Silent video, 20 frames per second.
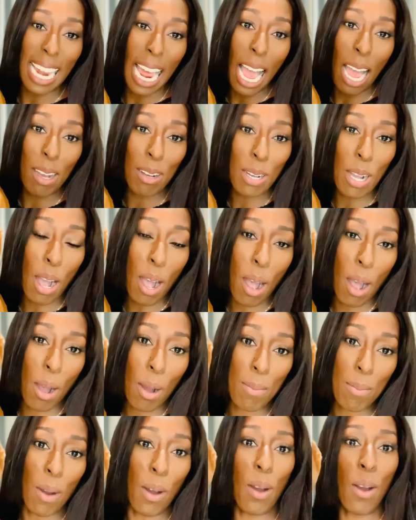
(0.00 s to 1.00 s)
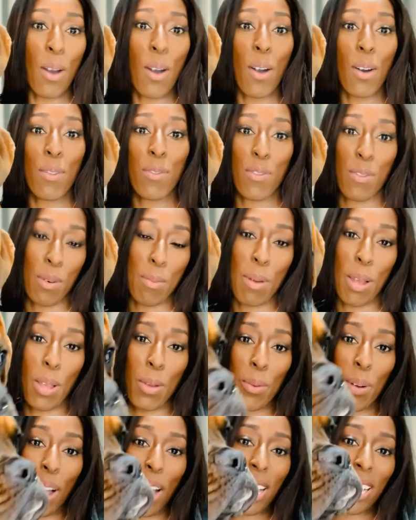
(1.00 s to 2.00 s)
outcome of remote
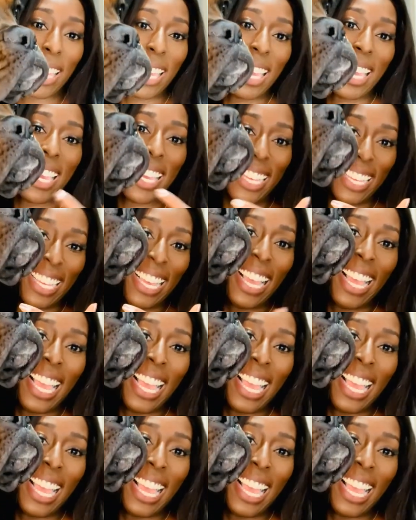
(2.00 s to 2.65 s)
working